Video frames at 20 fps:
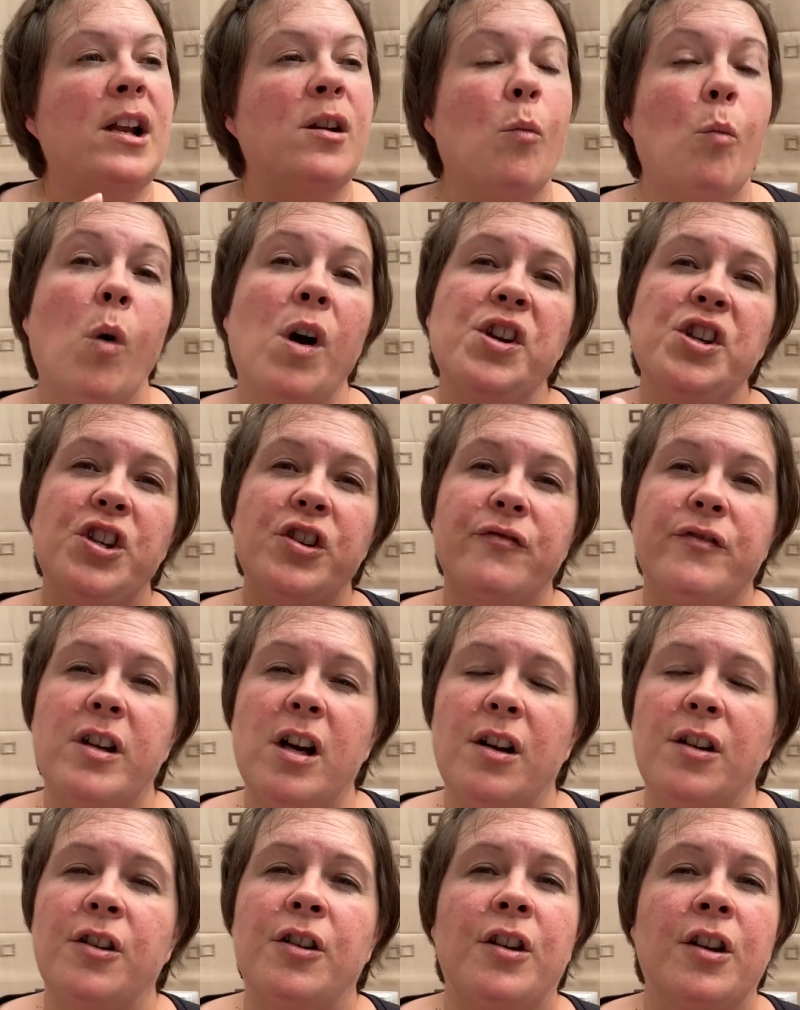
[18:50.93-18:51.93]
once you've
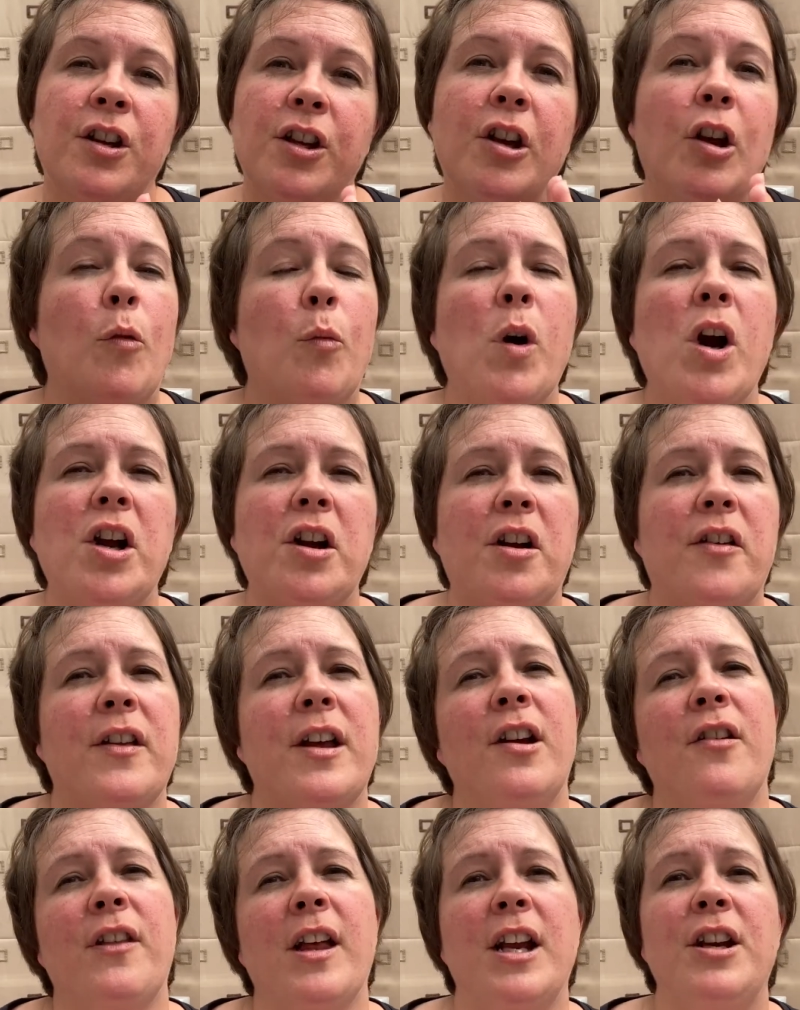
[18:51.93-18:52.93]
done your work
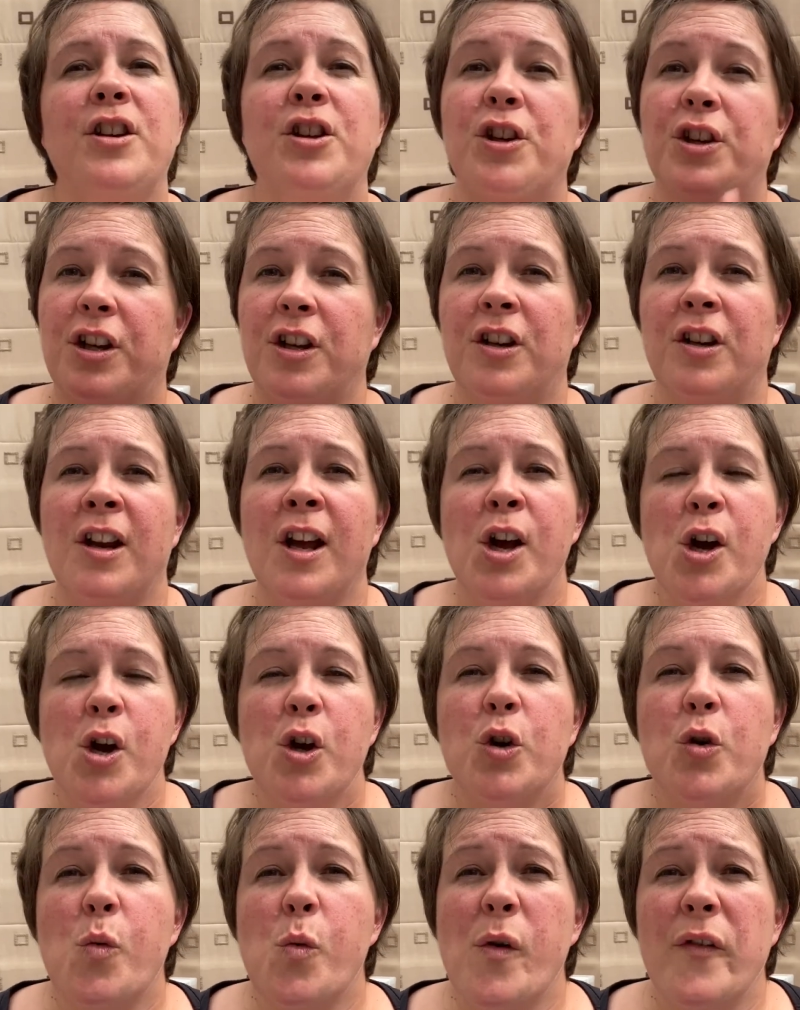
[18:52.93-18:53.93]
there, then you can
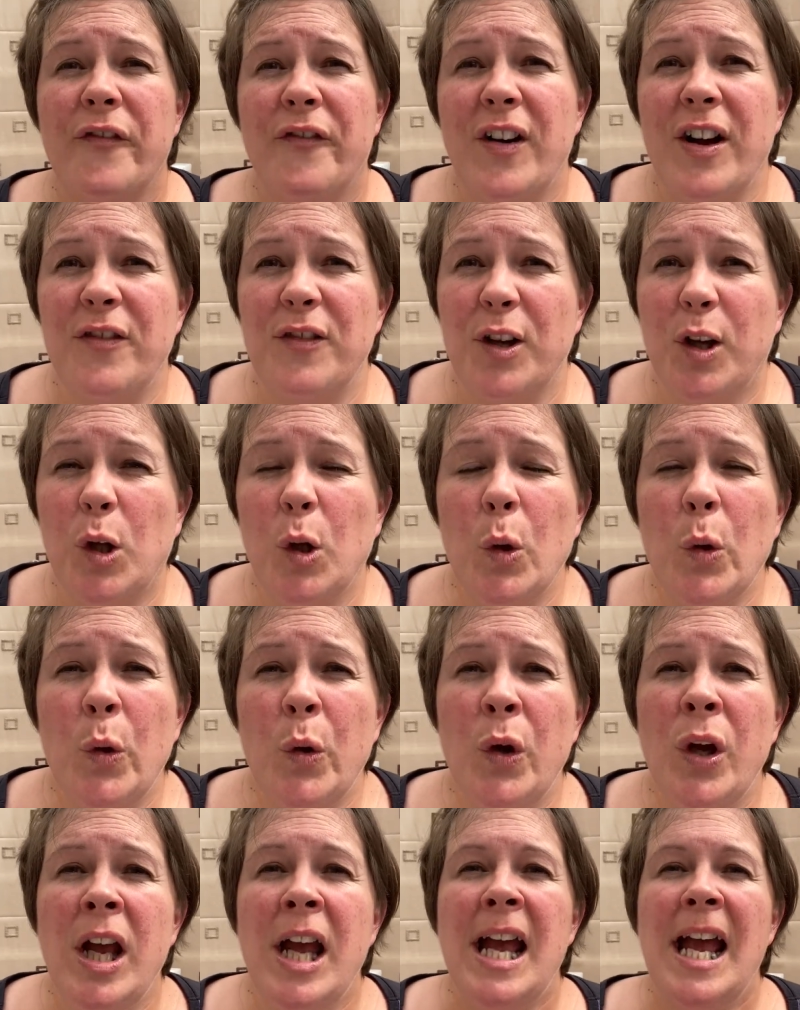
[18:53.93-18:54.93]
go and find a
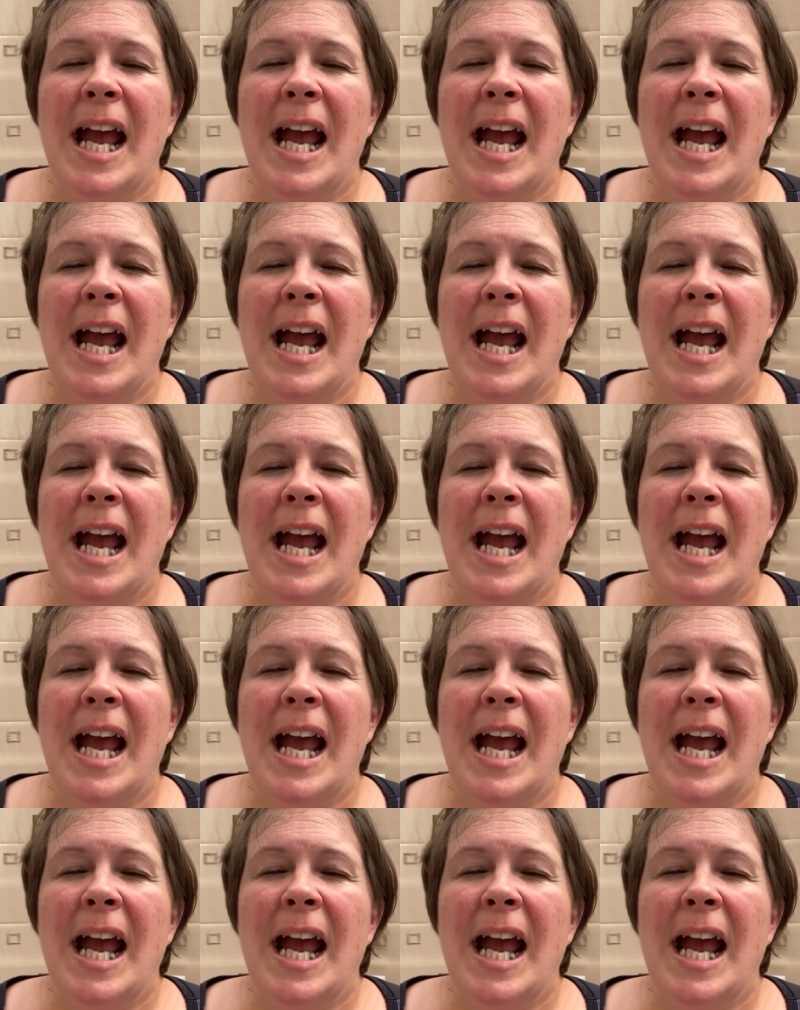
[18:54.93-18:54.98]
clue,